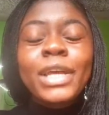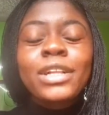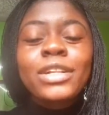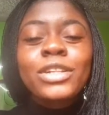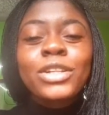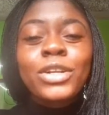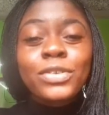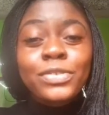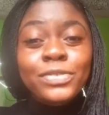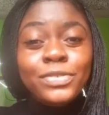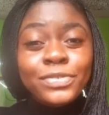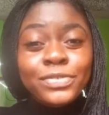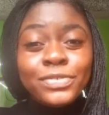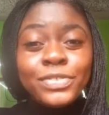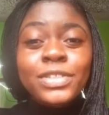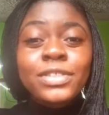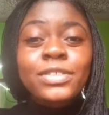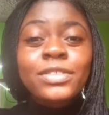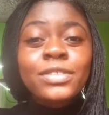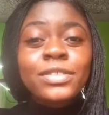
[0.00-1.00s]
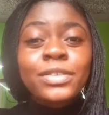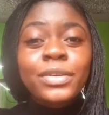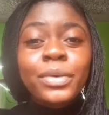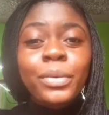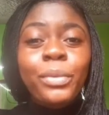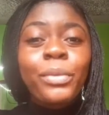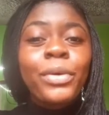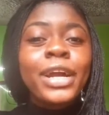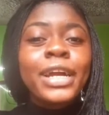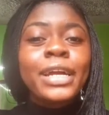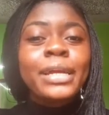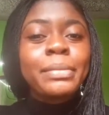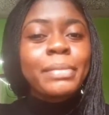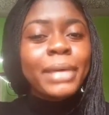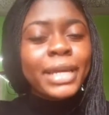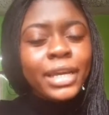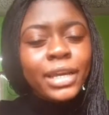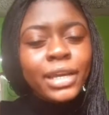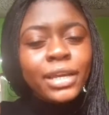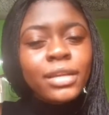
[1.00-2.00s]
love wearing
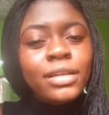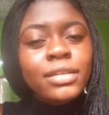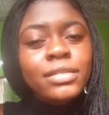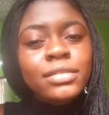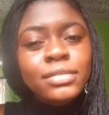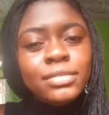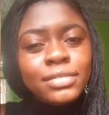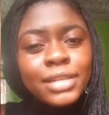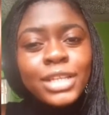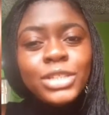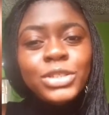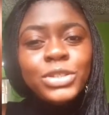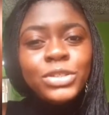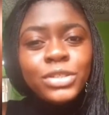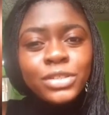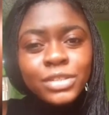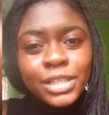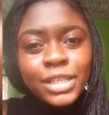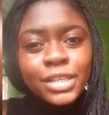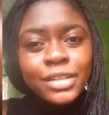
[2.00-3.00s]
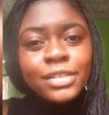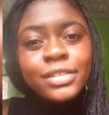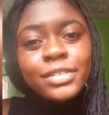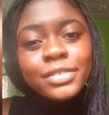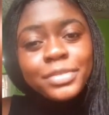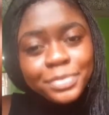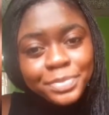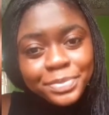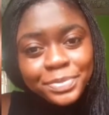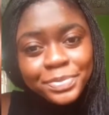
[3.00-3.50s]
my natural hair.